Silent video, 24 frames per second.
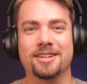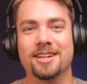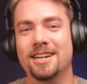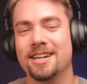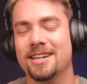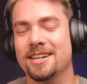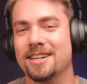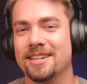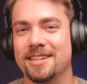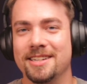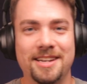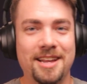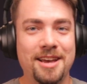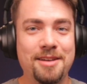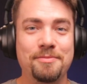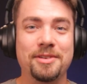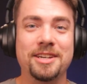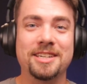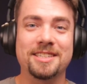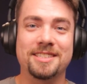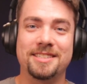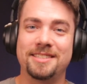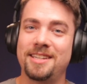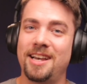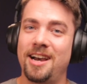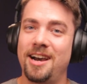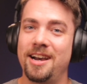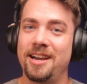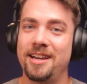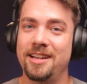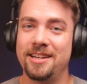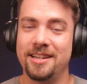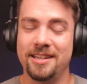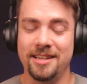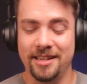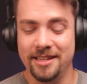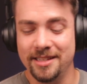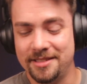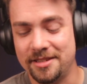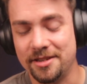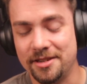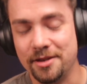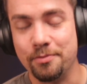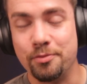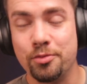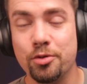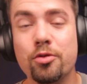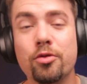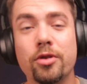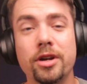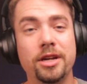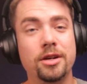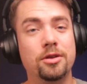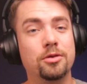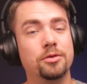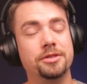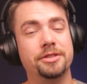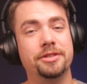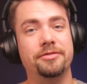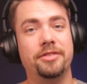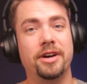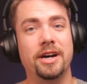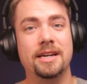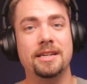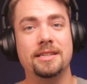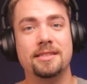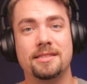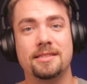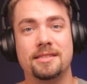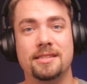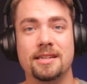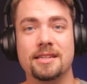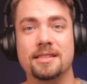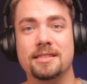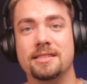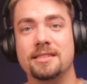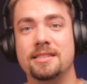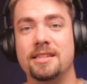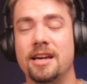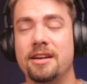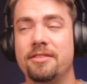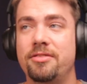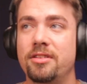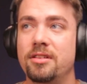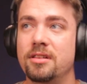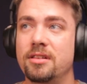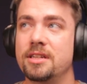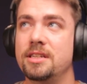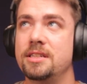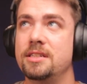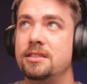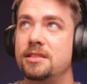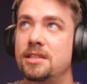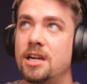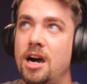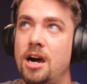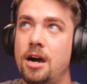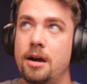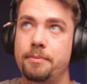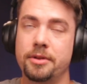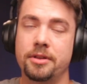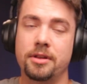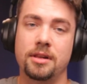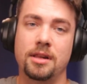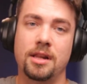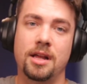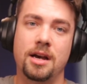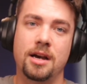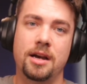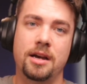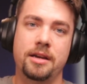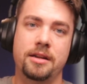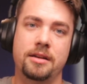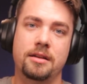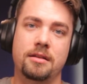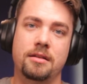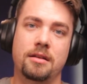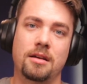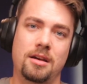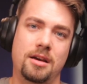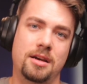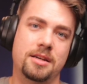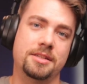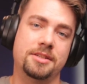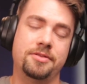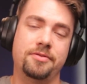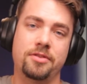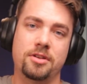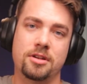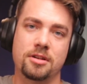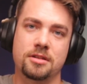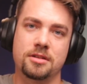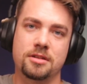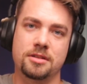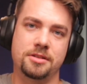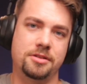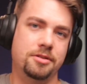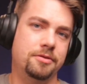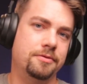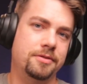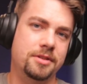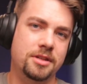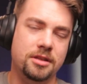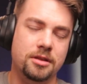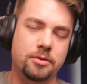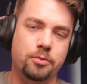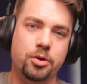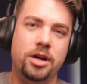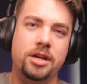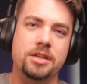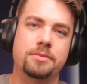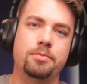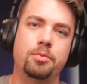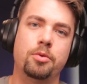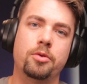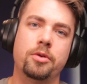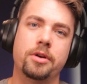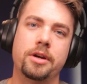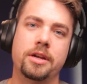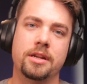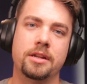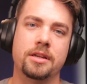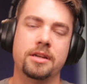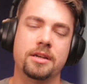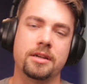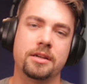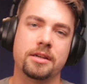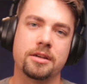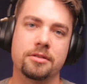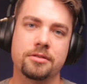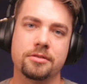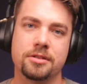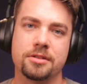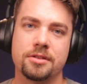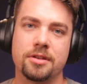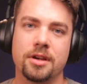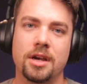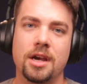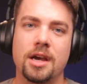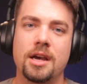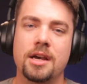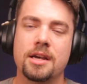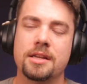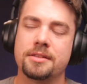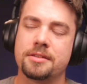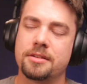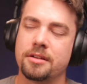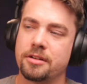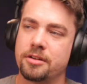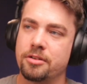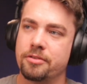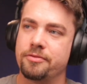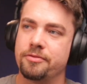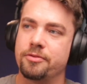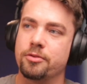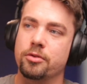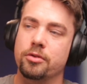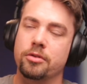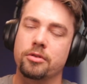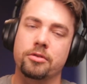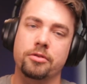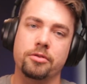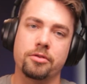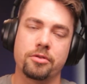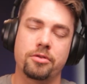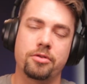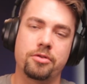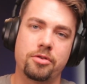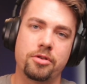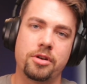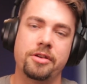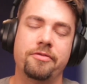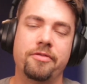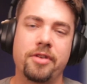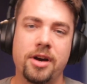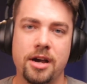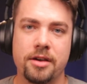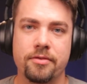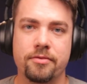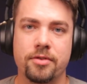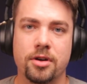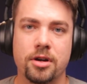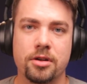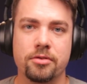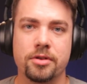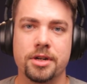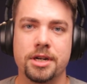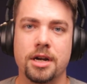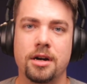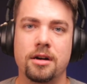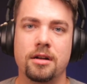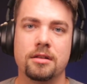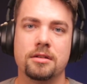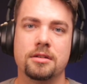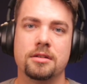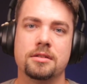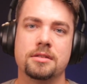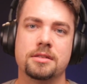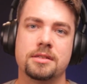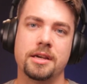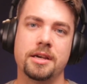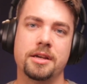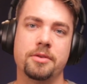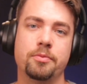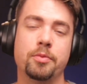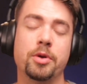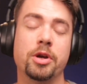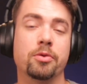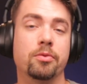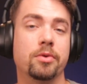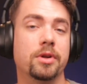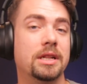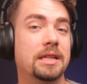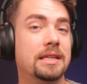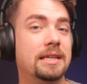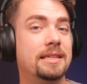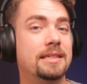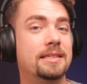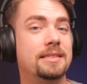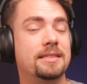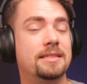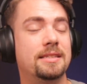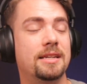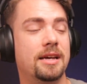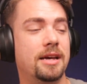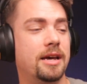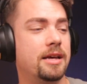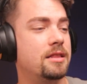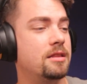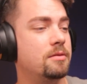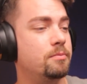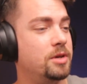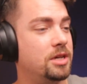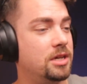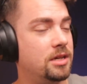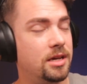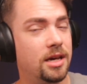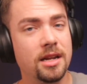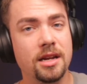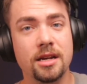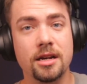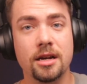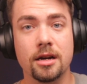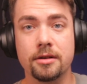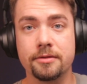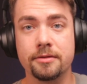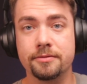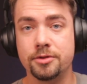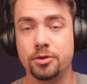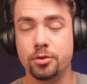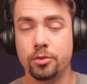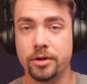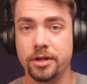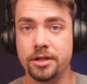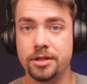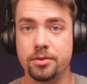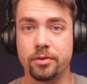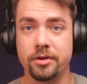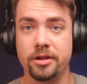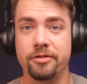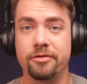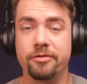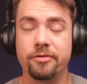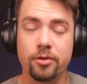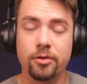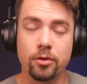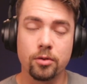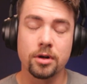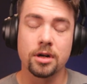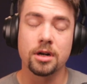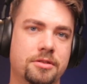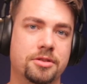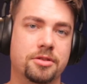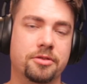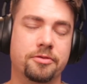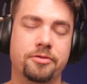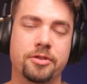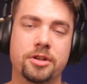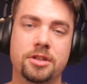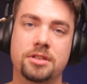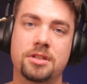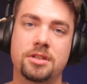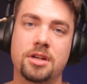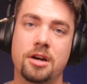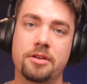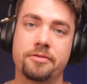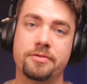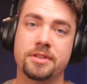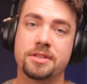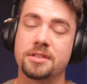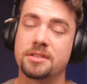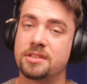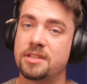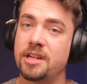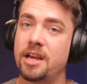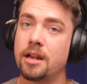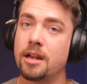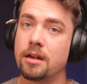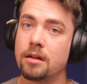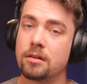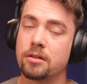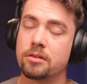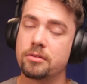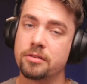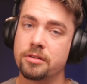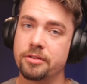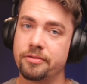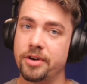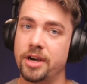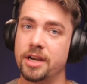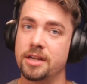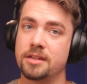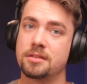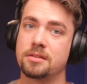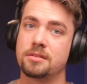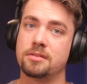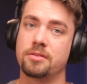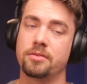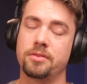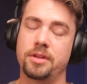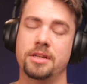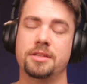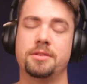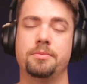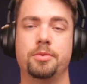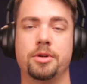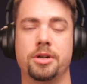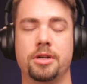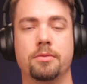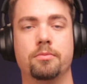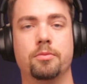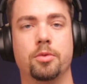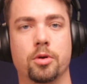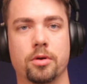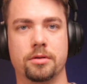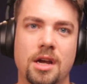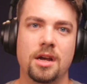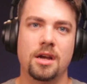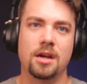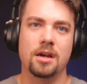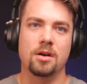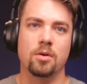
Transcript: Uh, naming aside, it's a pretty cool device. It's definitely top of the line as far as you've seen the price point. It goes, it's going to go for three thousand five hundred dollars and be released at the beginning of twenty twenty-four. First off, it's a standalone device, so that's pretty important.